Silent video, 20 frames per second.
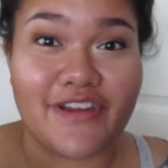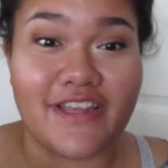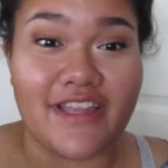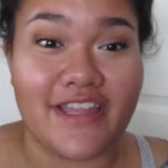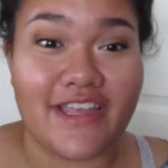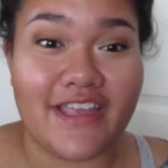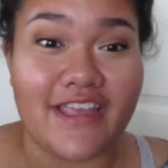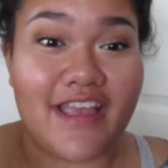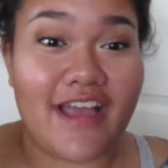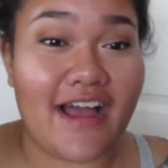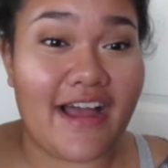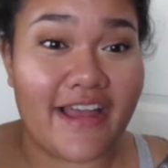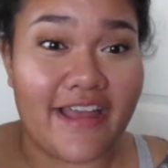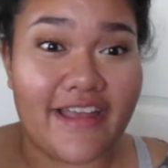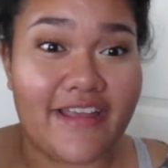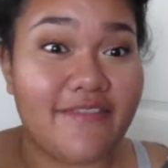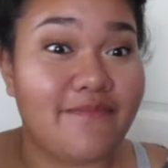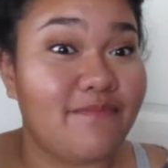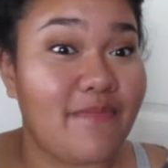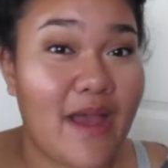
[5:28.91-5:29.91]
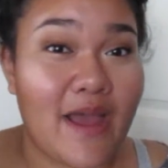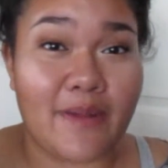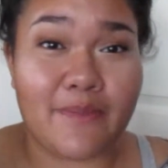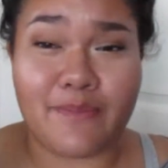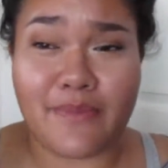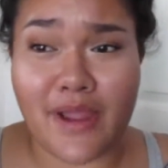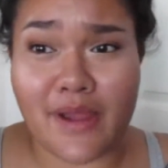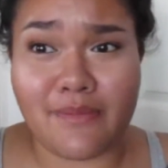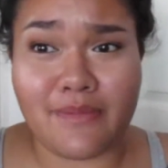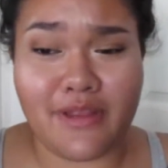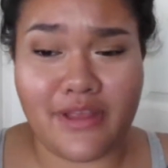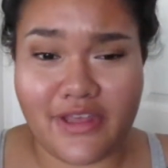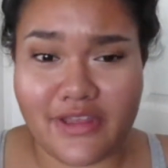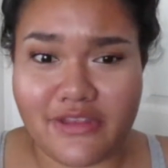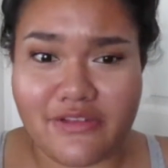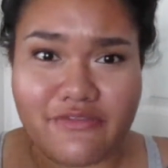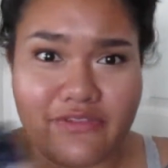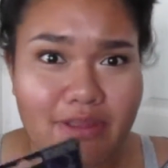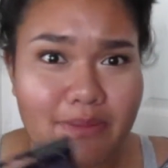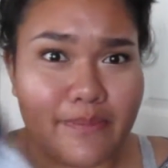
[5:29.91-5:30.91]
Like I'm probably
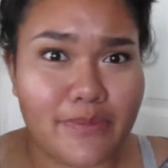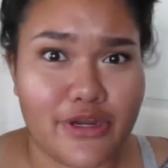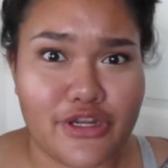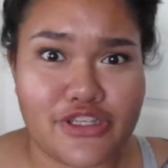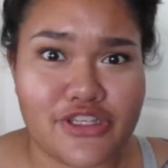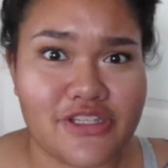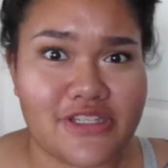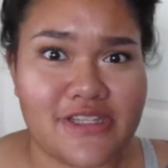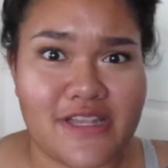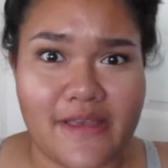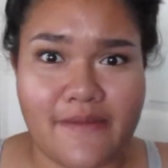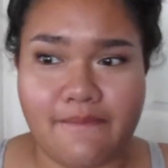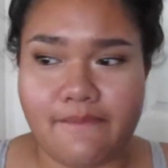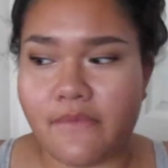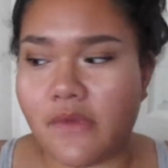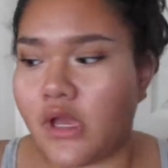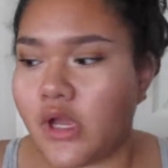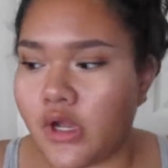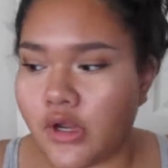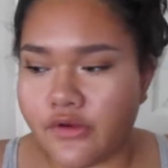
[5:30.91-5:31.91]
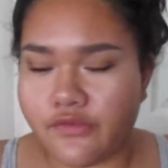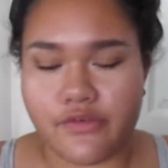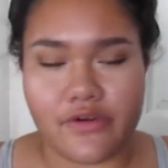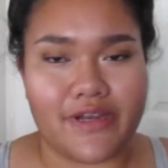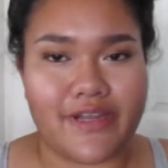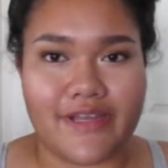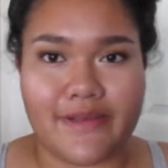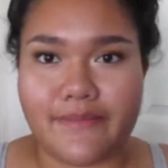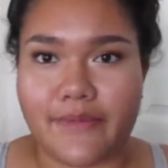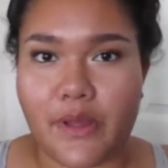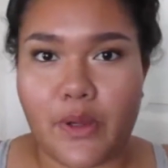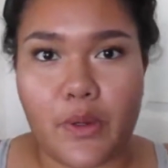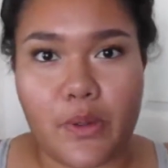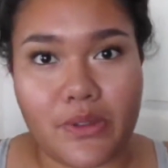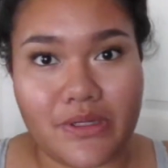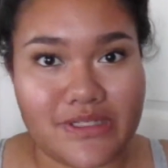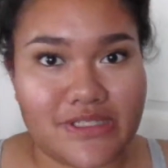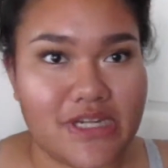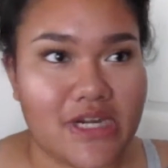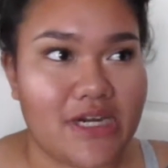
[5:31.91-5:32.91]
gonna repurchase them for like my
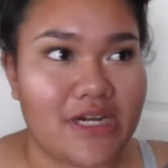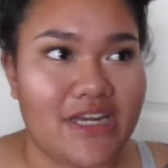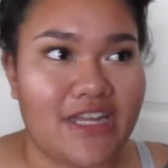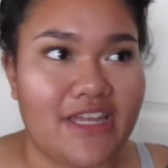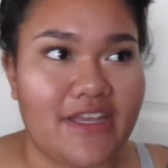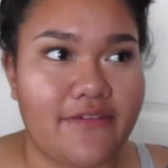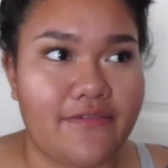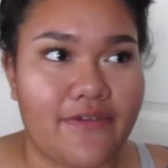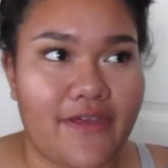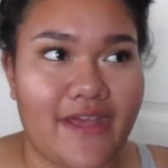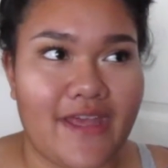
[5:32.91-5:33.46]
whole entire life.